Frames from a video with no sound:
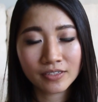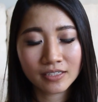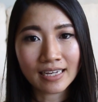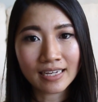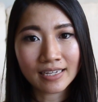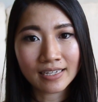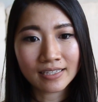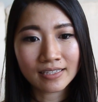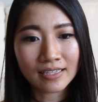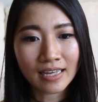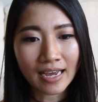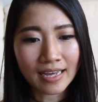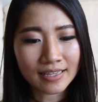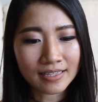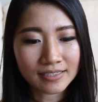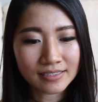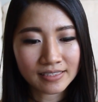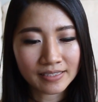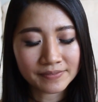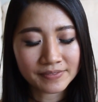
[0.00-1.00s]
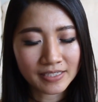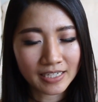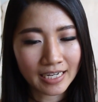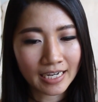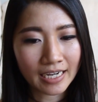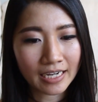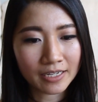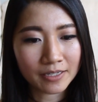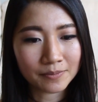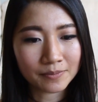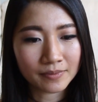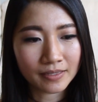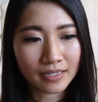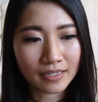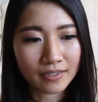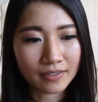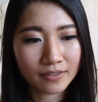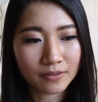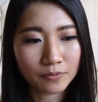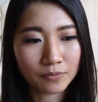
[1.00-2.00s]
And at the same time,
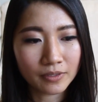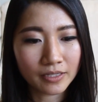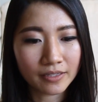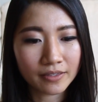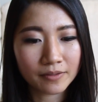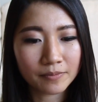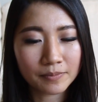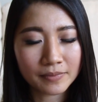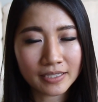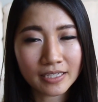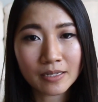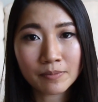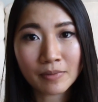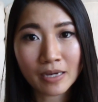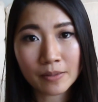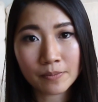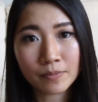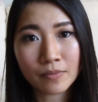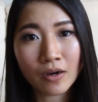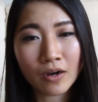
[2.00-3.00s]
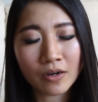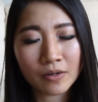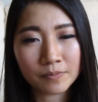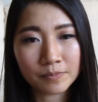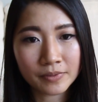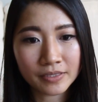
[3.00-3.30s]
with me and my mom,